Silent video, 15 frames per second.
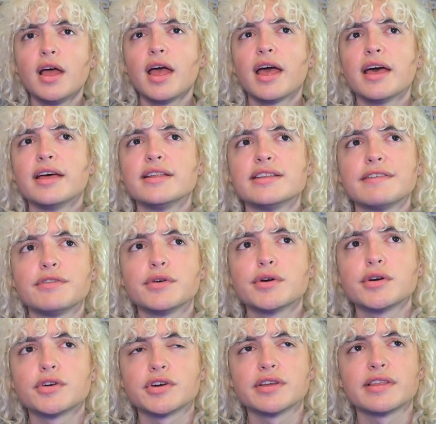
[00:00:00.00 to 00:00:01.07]
And if you
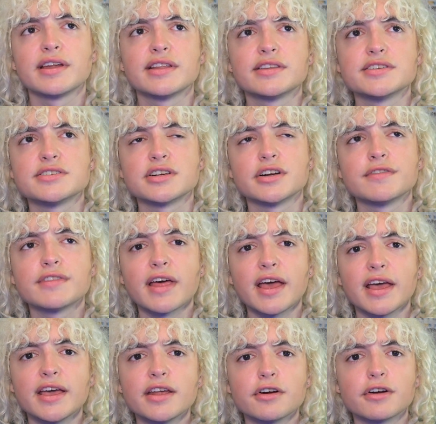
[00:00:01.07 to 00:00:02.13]
agree that it deserves the
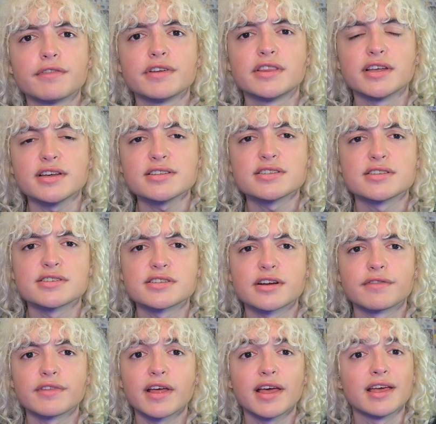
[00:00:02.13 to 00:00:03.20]
hate or if it doesn't
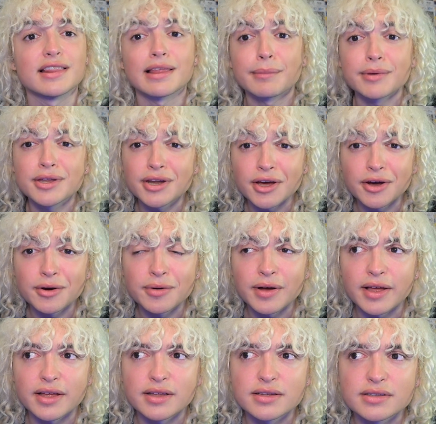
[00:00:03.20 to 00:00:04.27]
deserve the hate, let me know.
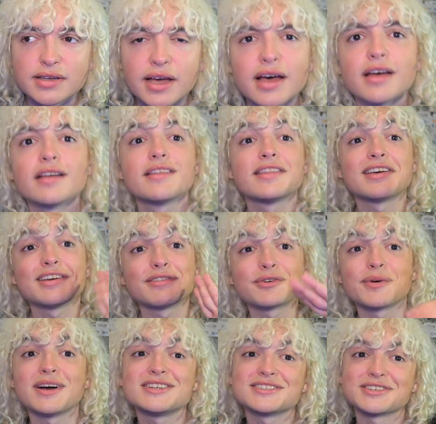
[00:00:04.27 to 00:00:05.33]
And yeah, thank you for
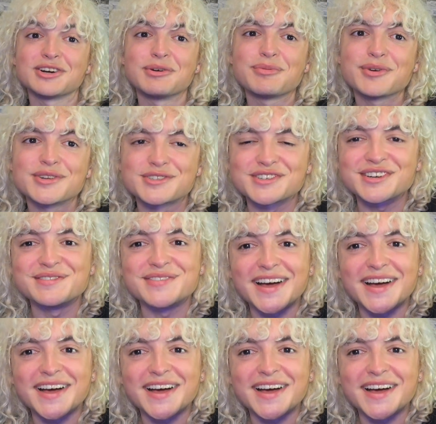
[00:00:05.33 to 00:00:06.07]
watching. Hope you enjoyed.